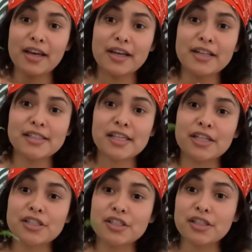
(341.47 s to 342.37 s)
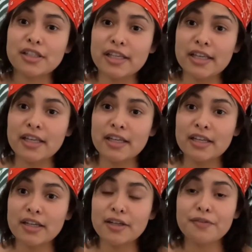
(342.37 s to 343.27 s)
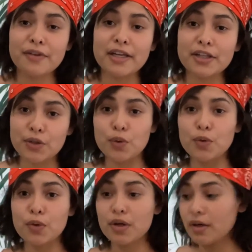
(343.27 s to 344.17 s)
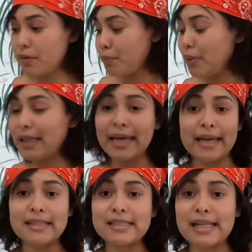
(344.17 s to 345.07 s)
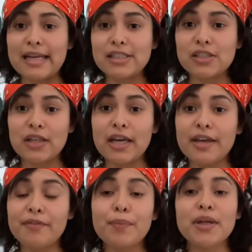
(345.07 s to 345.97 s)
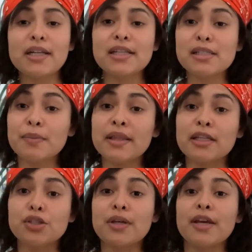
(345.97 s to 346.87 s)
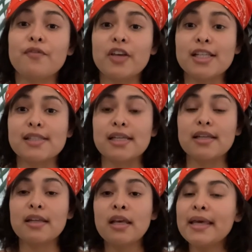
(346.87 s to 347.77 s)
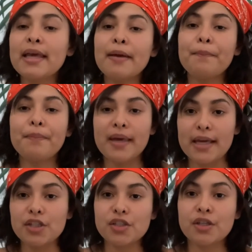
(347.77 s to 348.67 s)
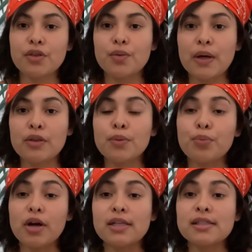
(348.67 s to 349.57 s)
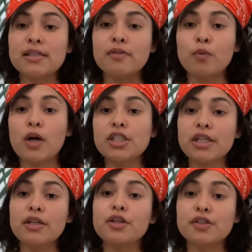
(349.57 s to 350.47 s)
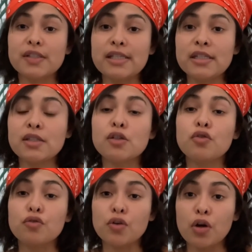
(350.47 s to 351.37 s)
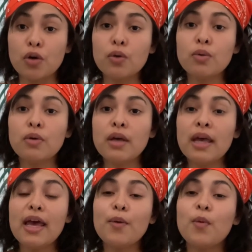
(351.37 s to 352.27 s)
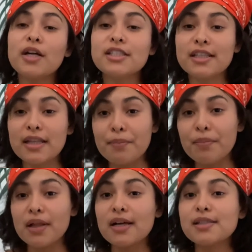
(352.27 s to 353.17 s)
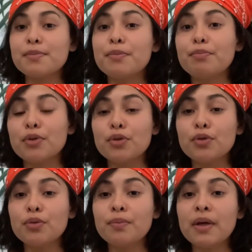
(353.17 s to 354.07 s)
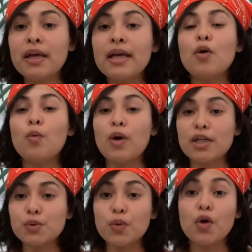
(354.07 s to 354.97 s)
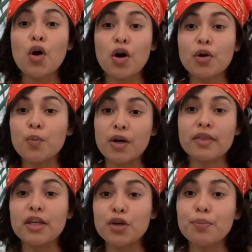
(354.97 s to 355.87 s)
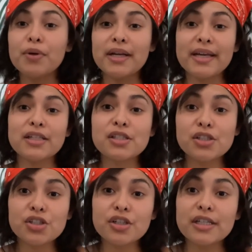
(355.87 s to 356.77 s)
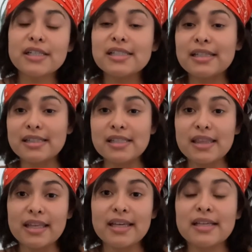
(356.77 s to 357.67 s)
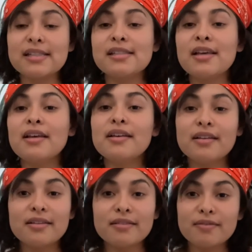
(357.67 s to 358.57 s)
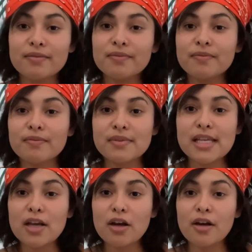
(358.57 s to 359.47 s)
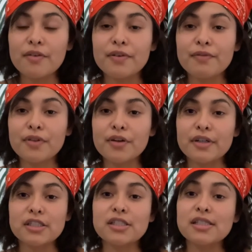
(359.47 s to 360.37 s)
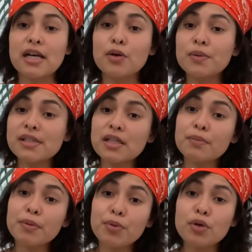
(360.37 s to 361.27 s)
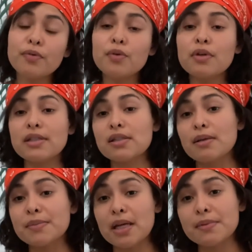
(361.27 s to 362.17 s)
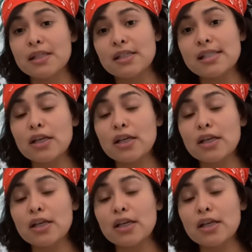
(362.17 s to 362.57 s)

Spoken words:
unintentionally affect your plant slash life, but it doesn't mean that you can't fix it. Being patient throughout the process of watching your seeds grow and watching them blossom and bloom, watch the hard work that you're putting into journeys and into things take off and flourish. It's not always going to be beautiful. It's sometimes going to